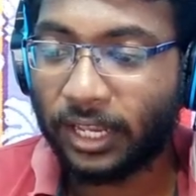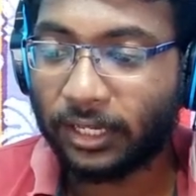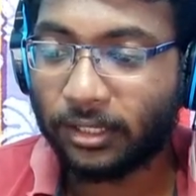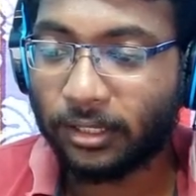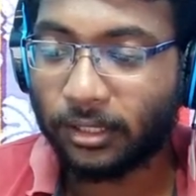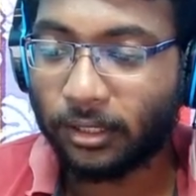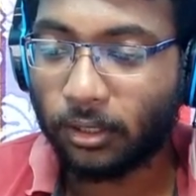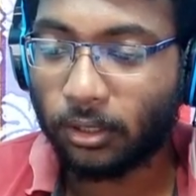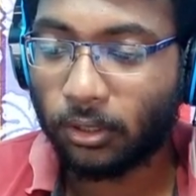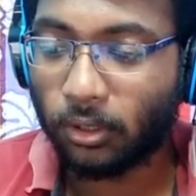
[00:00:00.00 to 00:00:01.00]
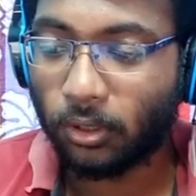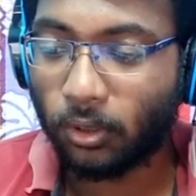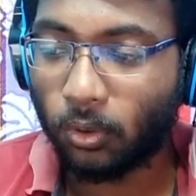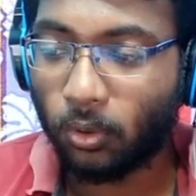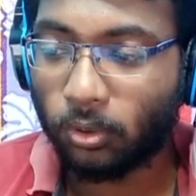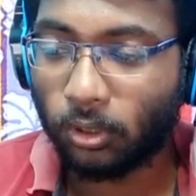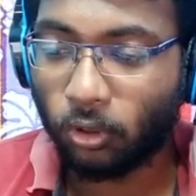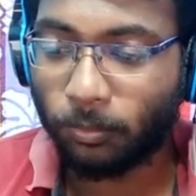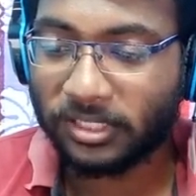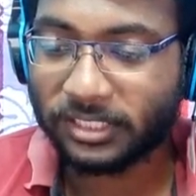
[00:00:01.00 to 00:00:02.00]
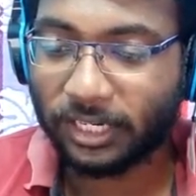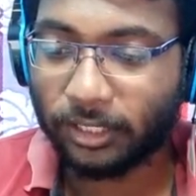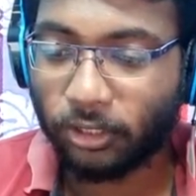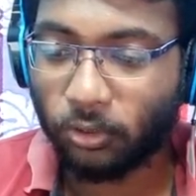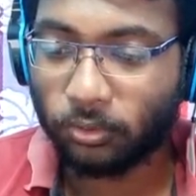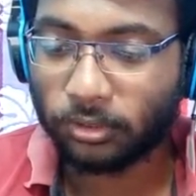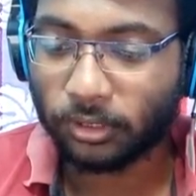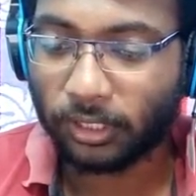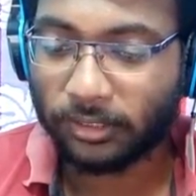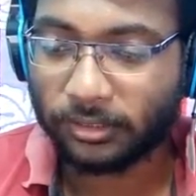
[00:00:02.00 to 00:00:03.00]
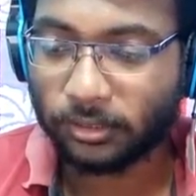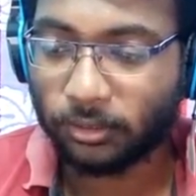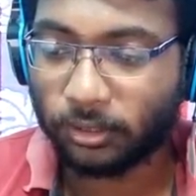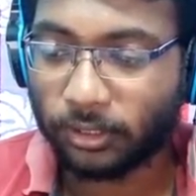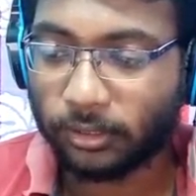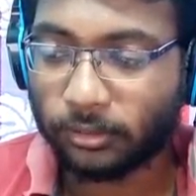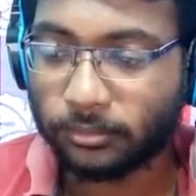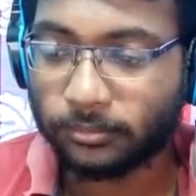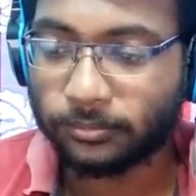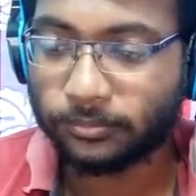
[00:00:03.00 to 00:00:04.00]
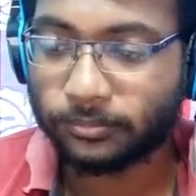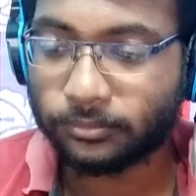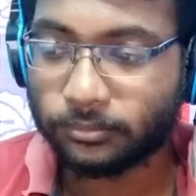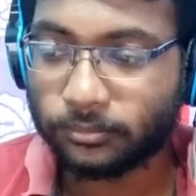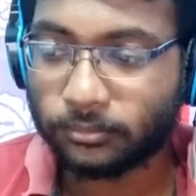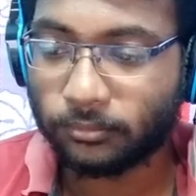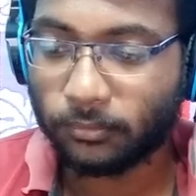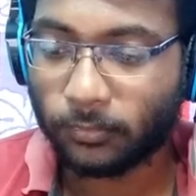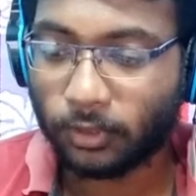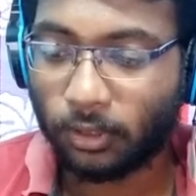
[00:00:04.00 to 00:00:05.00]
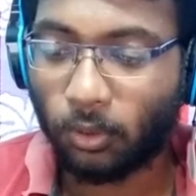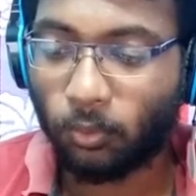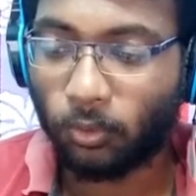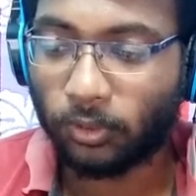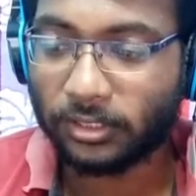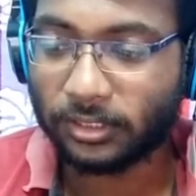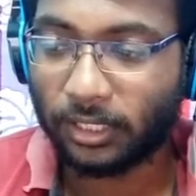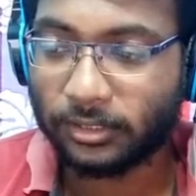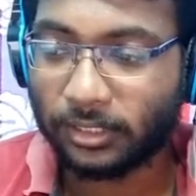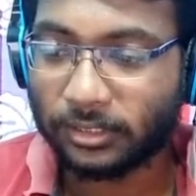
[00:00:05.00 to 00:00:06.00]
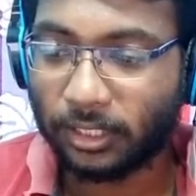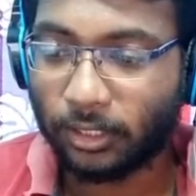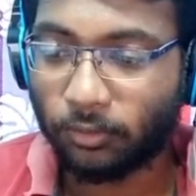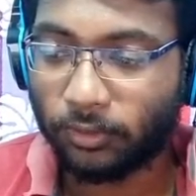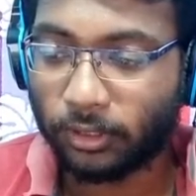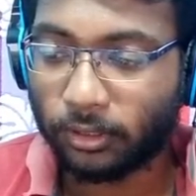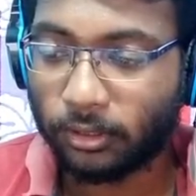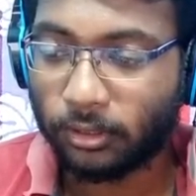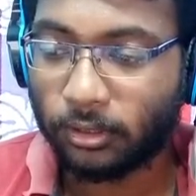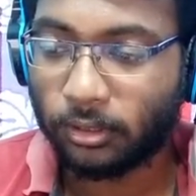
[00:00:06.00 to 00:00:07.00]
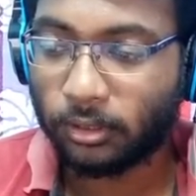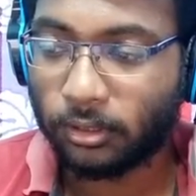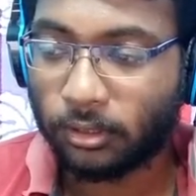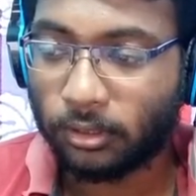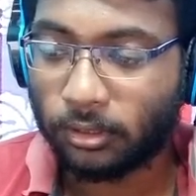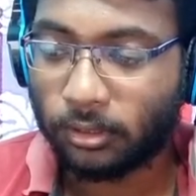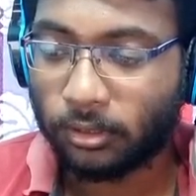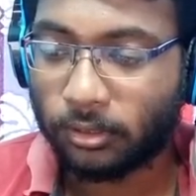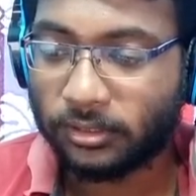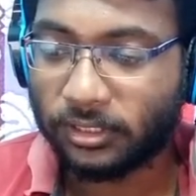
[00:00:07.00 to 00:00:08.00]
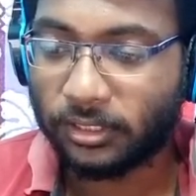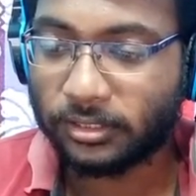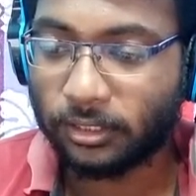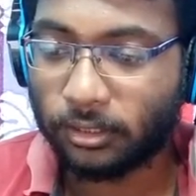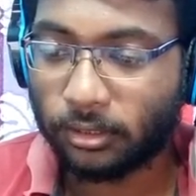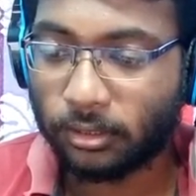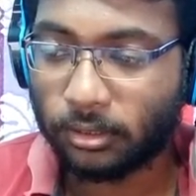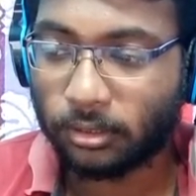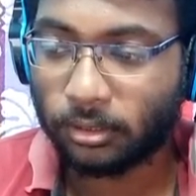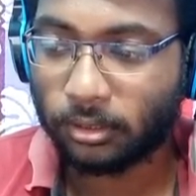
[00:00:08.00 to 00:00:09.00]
It's like. Oh, the whole place is getting nuked. Nice. Okay. Oh no, there's guys. There's a guy over here. Seriously.